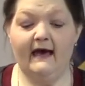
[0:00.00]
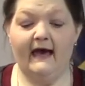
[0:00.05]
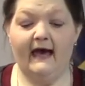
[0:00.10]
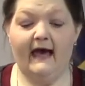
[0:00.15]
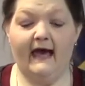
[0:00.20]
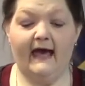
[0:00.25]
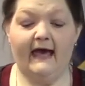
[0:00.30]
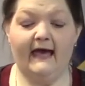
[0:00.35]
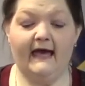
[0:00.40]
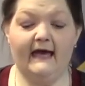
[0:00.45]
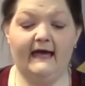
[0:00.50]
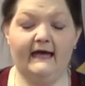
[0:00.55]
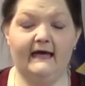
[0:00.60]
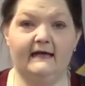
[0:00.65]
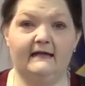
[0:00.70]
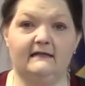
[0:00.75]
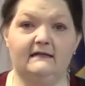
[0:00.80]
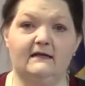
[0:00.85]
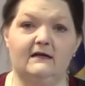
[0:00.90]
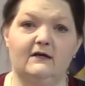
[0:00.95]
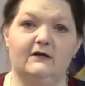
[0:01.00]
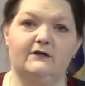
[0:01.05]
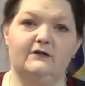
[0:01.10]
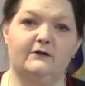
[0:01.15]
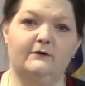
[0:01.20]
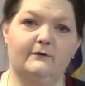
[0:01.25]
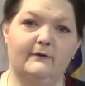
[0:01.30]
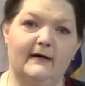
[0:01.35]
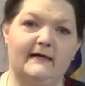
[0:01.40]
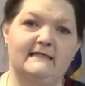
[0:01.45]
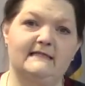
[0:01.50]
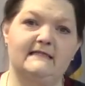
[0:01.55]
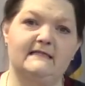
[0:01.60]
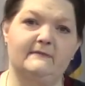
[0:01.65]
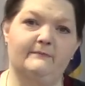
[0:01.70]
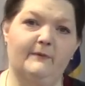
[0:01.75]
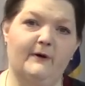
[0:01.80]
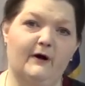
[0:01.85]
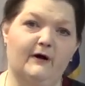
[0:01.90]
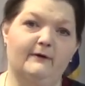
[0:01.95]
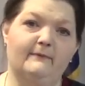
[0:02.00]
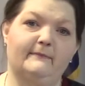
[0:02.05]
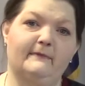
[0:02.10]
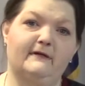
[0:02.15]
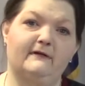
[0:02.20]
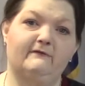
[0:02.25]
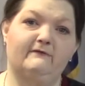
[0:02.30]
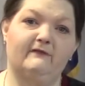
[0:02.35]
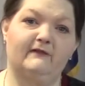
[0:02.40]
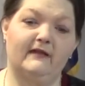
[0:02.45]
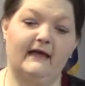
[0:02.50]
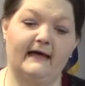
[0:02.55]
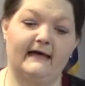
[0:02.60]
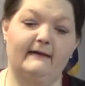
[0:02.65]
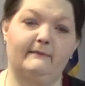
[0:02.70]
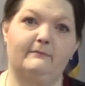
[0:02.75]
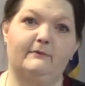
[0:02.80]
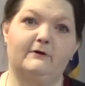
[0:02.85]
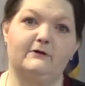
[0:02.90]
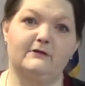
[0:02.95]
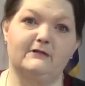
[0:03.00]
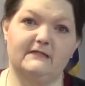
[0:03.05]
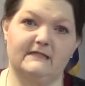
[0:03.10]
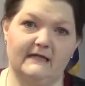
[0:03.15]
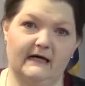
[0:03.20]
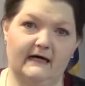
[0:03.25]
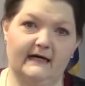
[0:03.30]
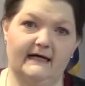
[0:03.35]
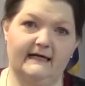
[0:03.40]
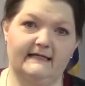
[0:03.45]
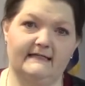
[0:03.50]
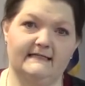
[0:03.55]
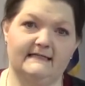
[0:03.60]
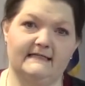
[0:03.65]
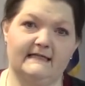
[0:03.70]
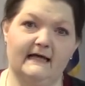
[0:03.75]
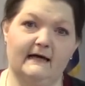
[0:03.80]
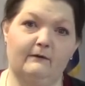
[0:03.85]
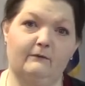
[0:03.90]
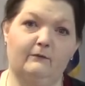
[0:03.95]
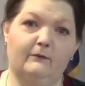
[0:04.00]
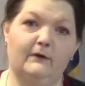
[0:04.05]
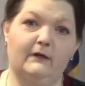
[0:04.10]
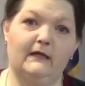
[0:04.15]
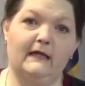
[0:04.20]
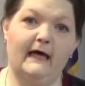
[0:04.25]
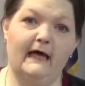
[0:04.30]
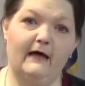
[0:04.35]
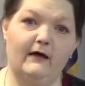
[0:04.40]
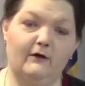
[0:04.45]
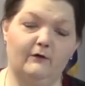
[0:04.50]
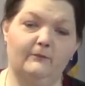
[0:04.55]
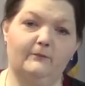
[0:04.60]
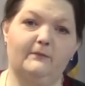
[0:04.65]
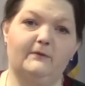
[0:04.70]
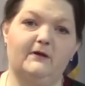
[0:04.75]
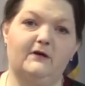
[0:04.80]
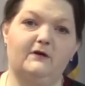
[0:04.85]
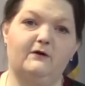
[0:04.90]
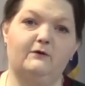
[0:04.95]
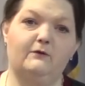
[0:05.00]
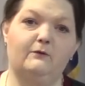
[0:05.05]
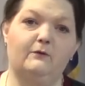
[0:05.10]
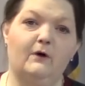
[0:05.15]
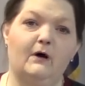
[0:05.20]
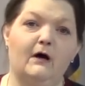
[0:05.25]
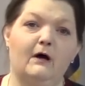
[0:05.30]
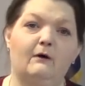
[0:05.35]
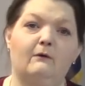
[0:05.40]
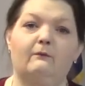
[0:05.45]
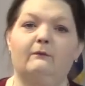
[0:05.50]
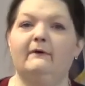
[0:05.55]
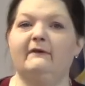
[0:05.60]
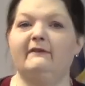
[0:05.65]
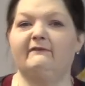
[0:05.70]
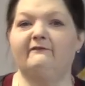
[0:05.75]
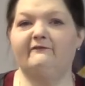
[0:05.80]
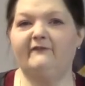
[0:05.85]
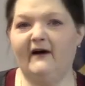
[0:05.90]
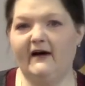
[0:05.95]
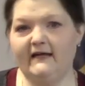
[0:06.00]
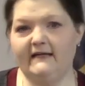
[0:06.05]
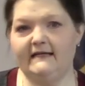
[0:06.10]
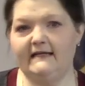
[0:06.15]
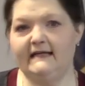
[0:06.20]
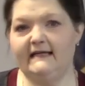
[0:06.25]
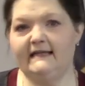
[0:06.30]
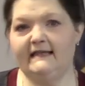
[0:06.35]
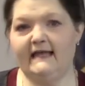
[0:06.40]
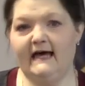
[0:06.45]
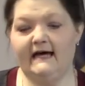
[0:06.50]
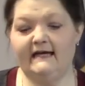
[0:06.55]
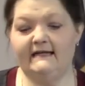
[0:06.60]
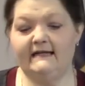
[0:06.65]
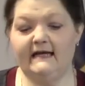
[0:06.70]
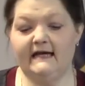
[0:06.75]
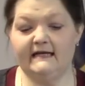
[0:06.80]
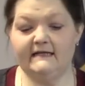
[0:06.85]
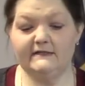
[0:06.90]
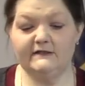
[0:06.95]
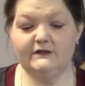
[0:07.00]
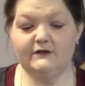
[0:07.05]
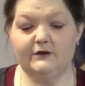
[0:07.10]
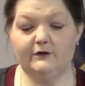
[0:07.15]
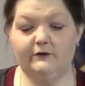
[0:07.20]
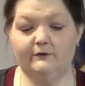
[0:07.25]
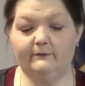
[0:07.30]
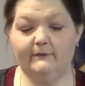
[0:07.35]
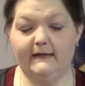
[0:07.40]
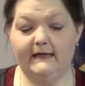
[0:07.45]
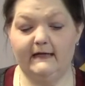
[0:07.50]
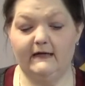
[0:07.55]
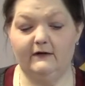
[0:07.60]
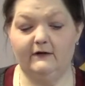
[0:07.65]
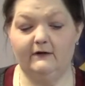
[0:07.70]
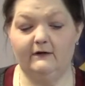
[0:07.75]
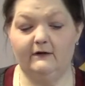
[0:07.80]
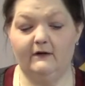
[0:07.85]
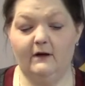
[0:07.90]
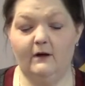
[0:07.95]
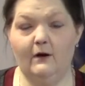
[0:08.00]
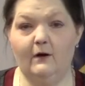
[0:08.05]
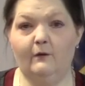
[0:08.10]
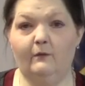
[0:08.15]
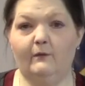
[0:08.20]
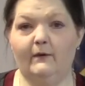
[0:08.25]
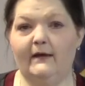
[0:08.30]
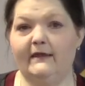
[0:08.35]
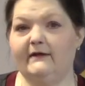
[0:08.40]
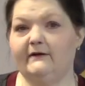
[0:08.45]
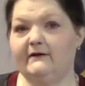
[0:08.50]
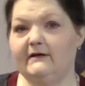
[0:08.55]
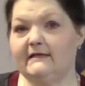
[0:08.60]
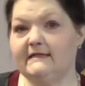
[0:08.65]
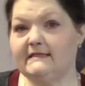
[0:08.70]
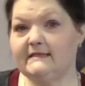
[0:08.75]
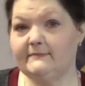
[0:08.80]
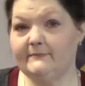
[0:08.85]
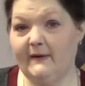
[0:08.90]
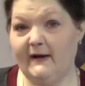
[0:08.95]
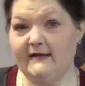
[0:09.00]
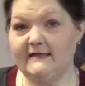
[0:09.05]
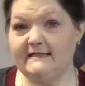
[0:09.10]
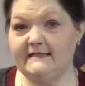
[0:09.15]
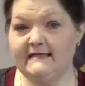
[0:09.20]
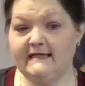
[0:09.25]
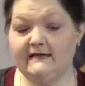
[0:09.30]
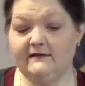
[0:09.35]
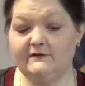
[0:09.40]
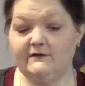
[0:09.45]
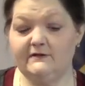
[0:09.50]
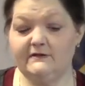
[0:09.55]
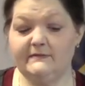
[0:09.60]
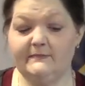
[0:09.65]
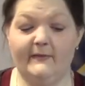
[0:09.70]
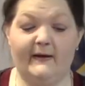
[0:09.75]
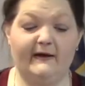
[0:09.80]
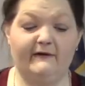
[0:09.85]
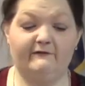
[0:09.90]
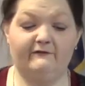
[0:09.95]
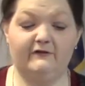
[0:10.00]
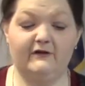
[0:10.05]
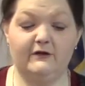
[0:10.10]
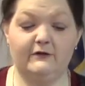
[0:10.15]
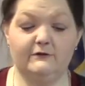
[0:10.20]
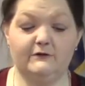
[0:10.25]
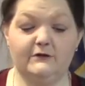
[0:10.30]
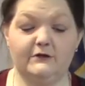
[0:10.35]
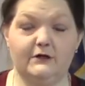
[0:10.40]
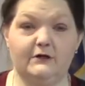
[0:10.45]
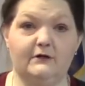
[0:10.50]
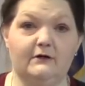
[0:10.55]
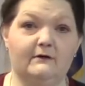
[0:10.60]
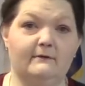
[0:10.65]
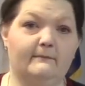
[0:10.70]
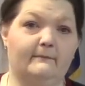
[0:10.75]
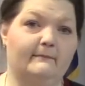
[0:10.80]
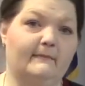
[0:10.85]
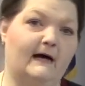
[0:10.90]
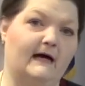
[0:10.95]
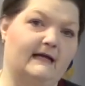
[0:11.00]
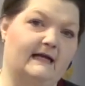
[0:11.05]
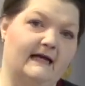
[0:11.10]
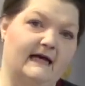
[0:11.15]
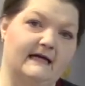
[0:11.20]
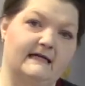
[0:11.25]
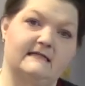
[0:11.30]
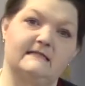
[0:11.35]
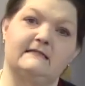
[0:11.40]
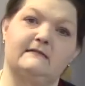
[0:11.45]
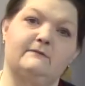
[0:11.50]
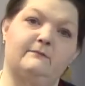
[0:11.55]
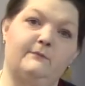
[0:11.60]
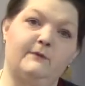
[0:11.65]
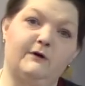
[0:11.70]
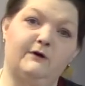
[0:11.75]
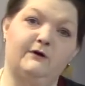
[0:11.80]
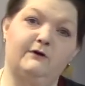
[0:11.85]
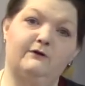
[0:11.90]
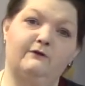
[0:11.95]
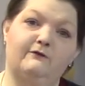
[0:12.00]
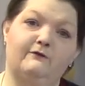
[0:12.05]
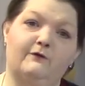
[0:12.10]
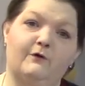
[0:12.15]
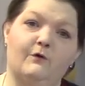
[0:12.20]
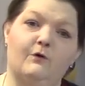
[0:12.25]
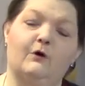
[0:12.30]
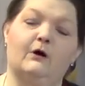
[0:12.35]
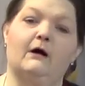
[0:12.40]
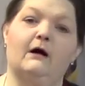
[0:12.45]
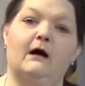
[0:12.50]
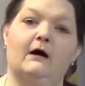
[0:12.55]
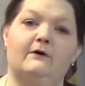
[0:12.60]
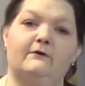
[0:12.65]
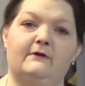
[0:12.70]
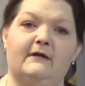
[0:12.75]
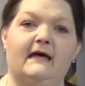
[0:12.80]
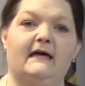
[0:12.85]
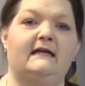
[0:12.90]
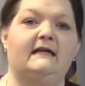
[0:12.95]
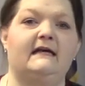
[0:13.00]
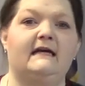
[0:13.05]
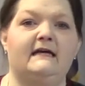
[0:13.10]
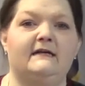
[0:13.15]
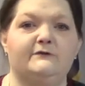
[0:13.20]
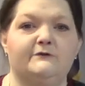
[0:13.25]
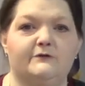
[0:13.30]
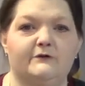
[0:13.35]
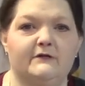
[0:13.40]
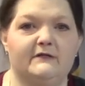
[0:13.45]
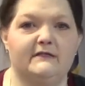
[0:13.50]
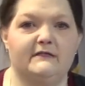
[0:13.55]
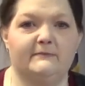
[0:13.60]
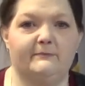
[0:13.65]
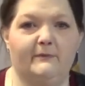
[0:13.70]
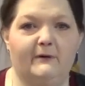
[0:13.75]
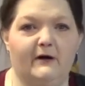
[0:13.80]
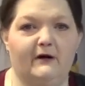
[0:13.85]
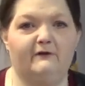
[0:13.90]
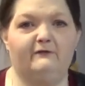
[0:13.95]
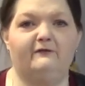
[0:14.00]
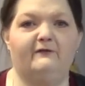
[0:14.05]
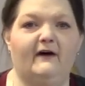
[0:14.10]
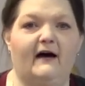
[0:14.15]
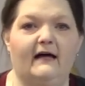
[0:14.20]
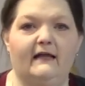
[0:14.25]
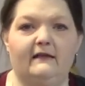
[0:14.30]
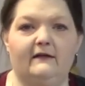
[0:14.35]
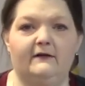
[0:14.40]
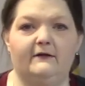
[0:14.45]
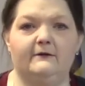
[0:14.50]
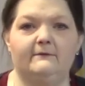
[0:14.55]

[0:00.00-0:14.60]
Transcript: and U.S. Department of Labor sites that will help you with finding that next career, whether it's My Skills, My Future, My Next Move, or O-Net Interest Profiler.